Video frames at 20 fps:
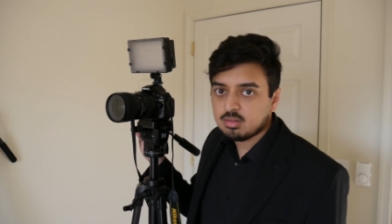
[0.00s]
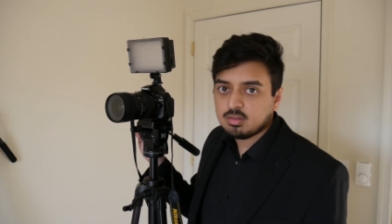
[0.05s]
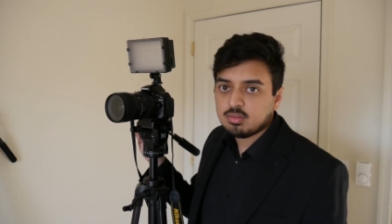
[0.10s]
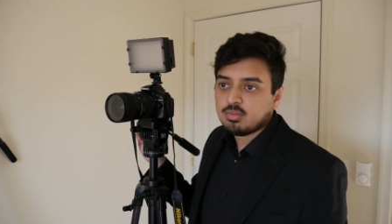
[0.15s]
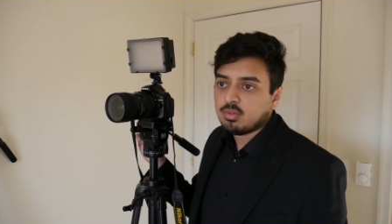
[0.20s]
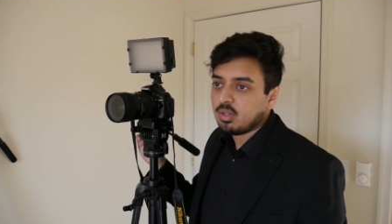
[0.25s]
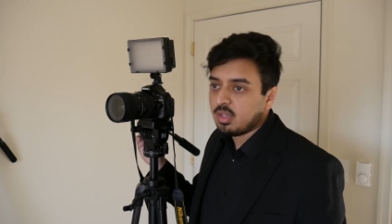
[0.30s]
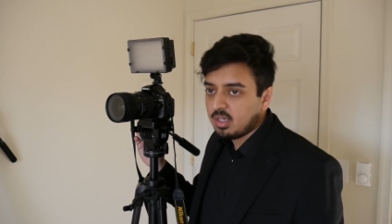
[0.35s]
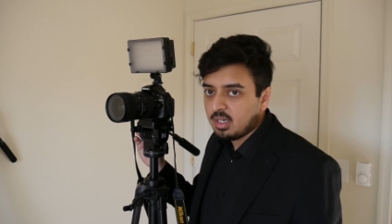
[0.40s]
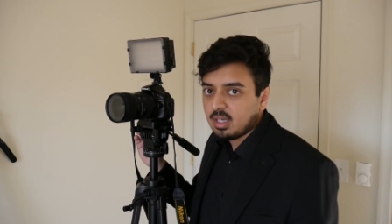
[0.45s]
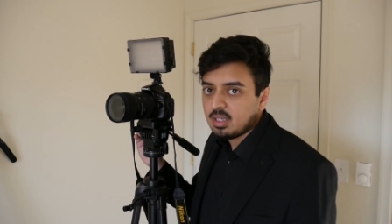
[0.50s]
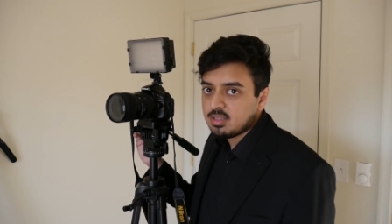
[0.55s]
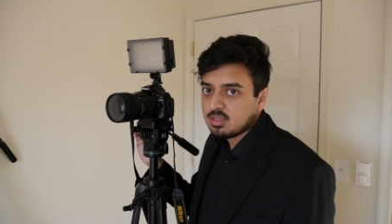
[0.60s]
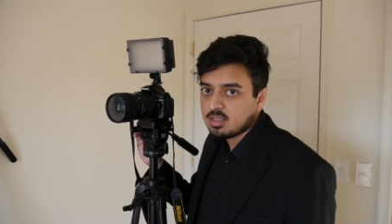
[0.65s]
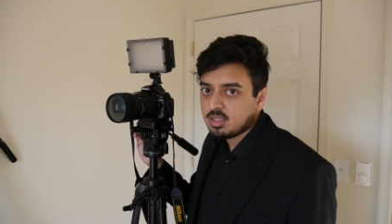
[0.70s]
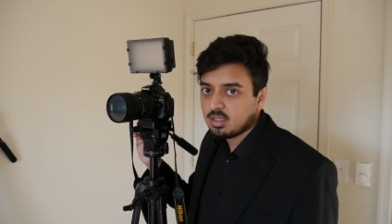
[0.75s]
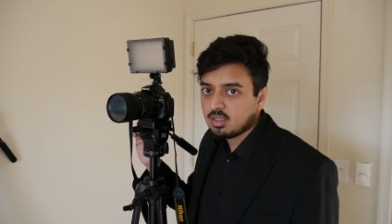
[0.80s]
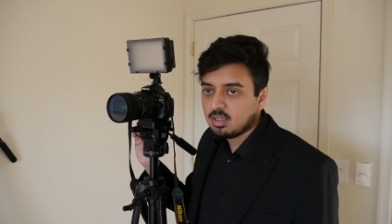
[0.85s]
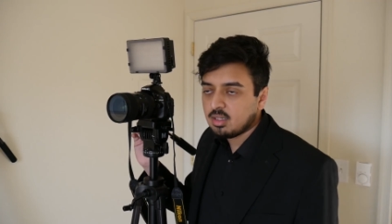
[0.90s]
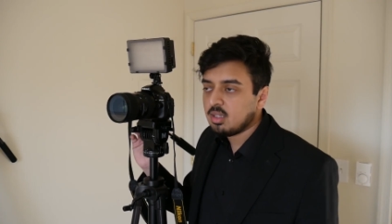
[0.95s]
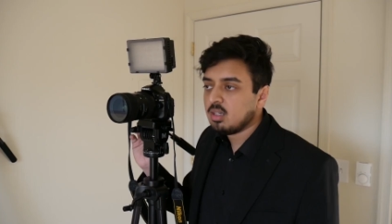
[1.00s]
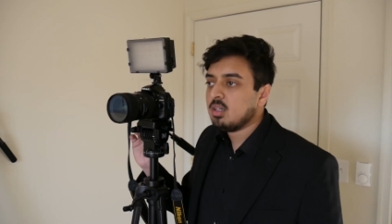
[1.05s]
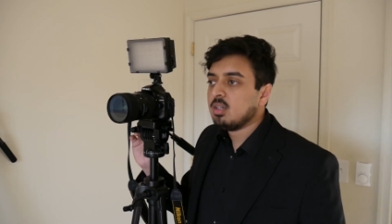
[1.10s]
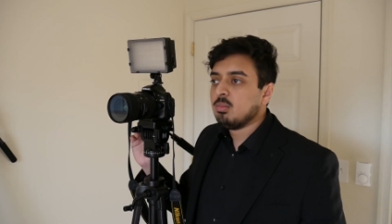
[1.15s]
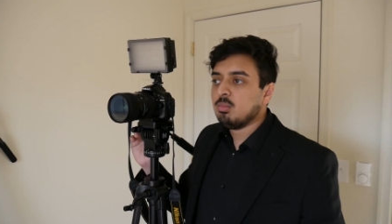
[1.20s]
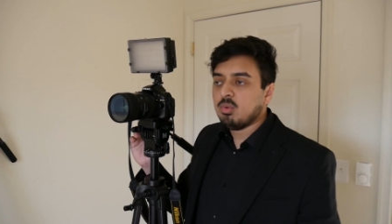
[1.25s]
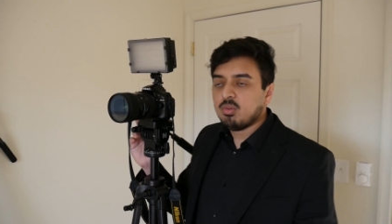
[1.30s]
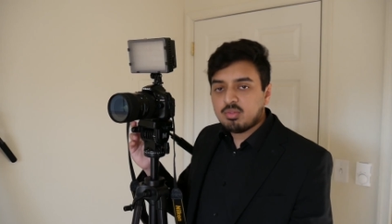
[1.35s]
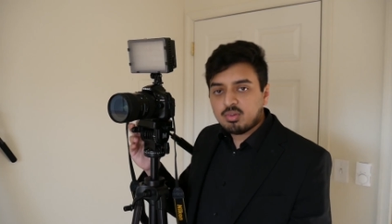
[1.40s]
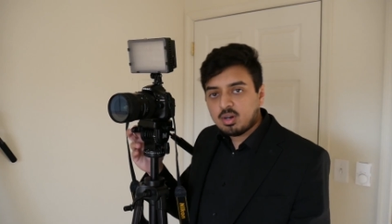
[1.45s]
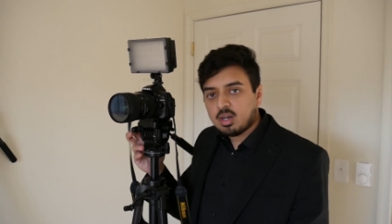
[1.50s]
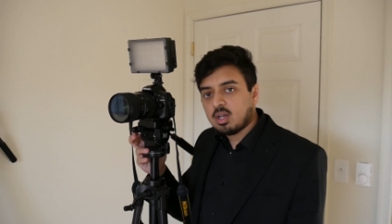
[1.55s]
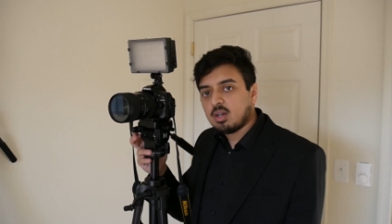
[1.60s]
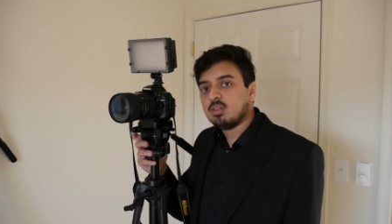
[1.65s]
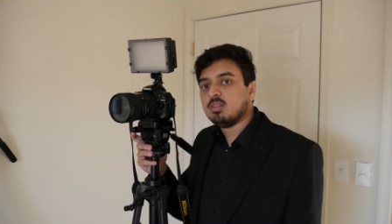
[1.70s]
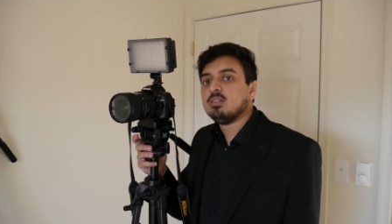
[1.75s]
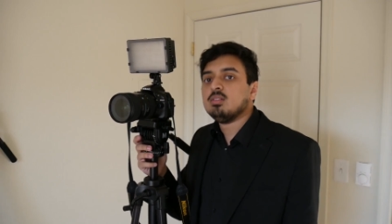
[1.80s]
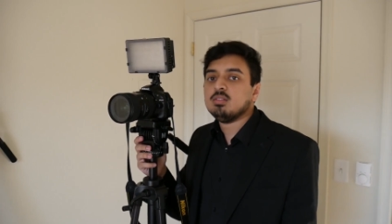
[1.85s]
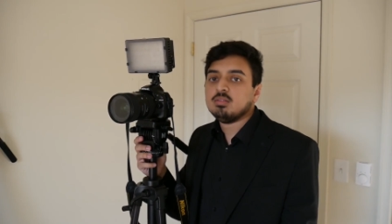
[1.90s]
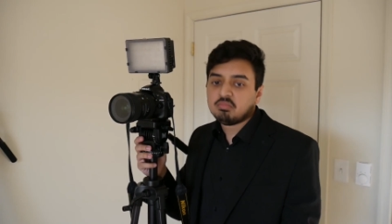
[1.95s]
for the dance scene. Move
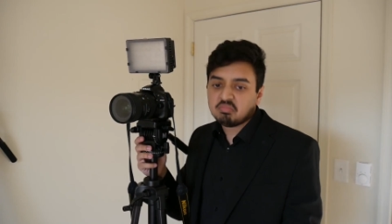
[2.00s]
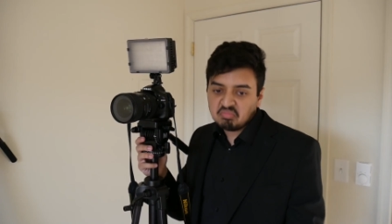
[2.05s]
around.